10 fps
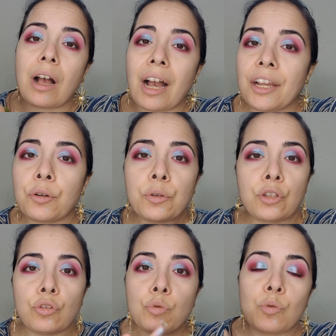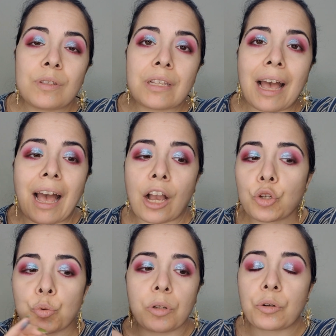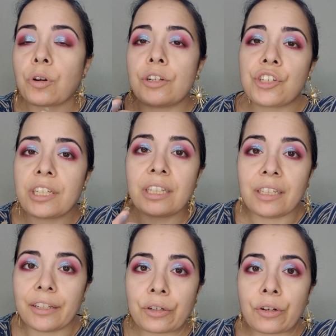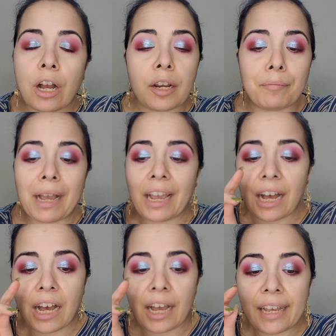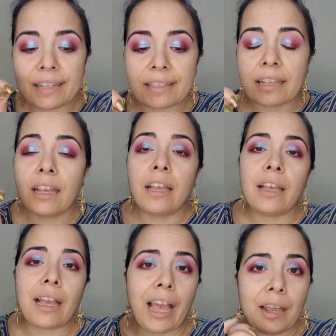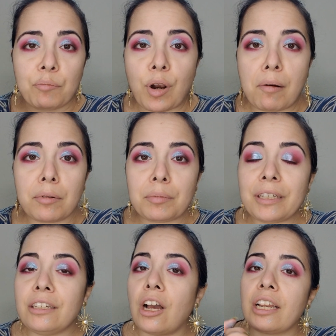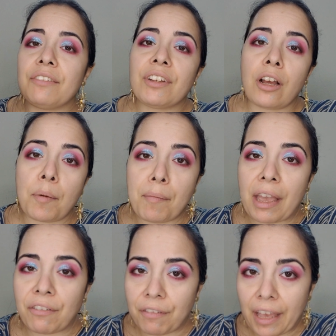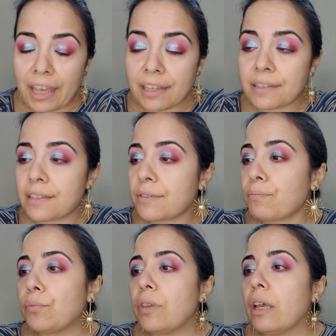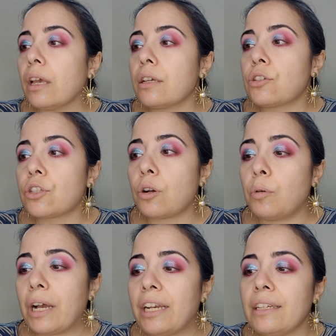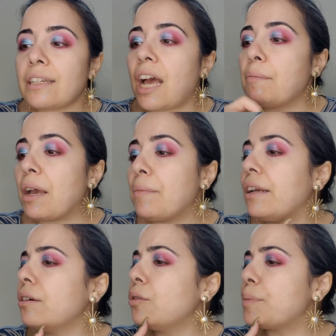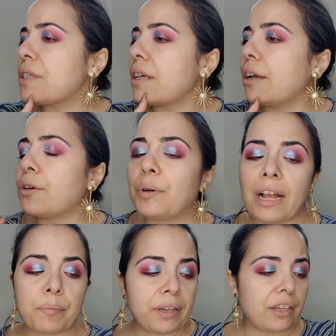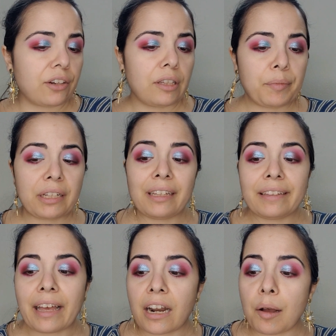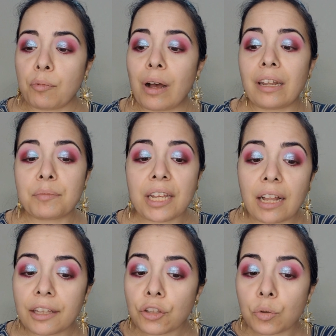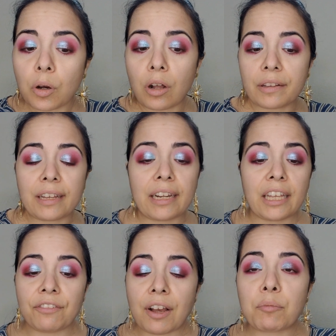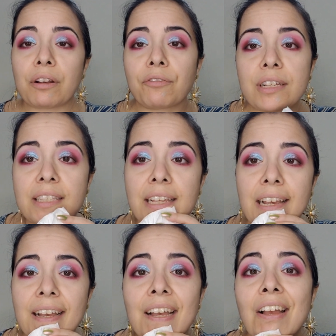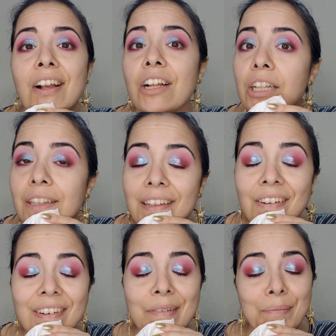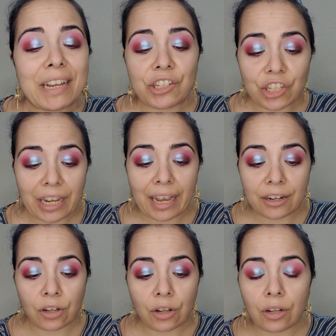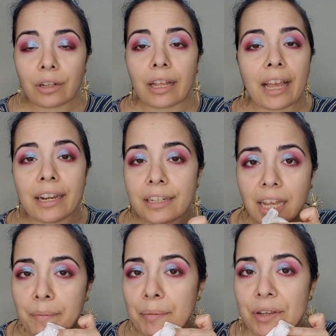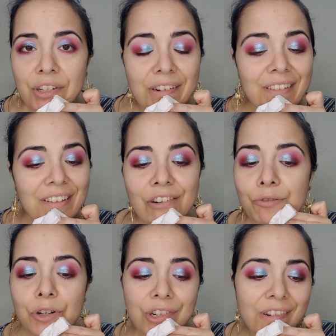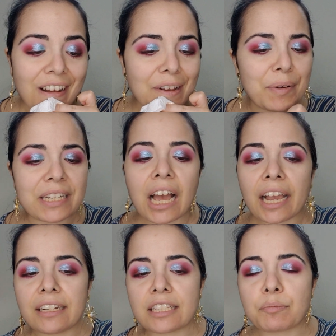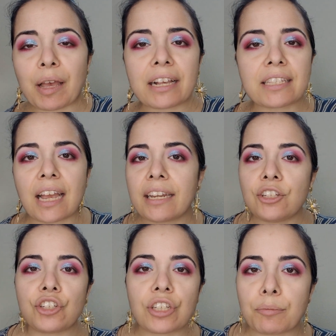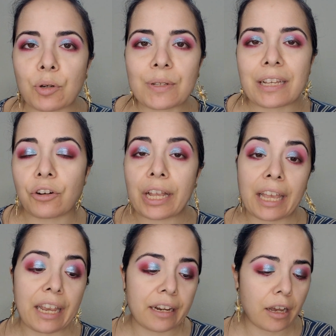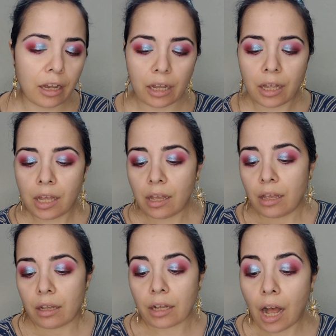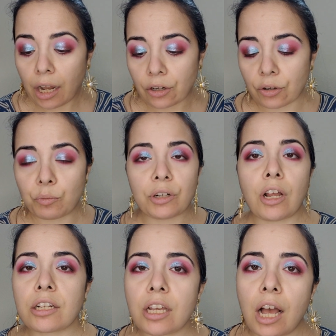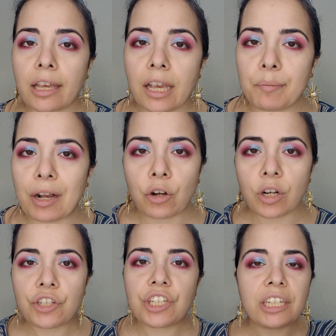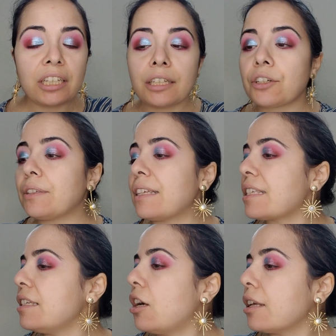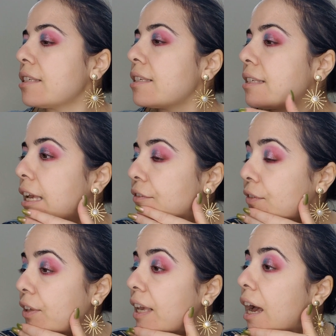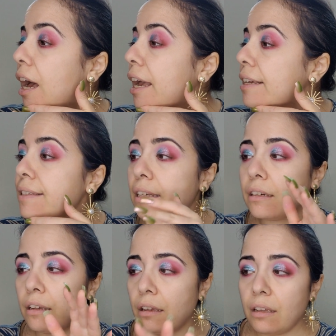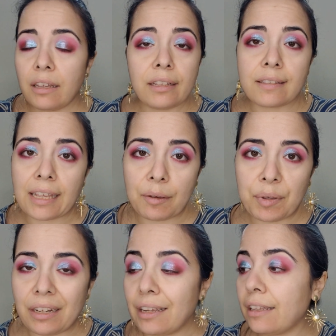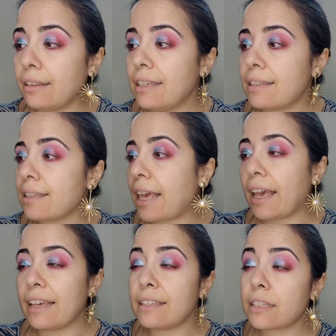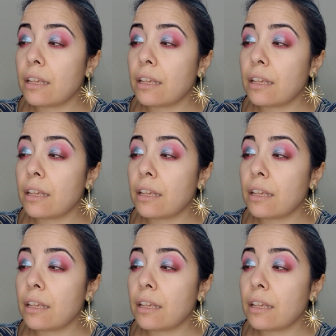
I don't use actual crunchy glitter on my eyes and probably not even on my face. So anytime I might, oops, I don't know what happened here. Let me clean that up while I'm telling you all that if I'm referencing glitter in my channel, anytime I mention glitter, we're just talking about tiny specks, tiny shimmers that are in a color. We're not talking about crunchy glitter that's not safe for the eyes. And same in this case.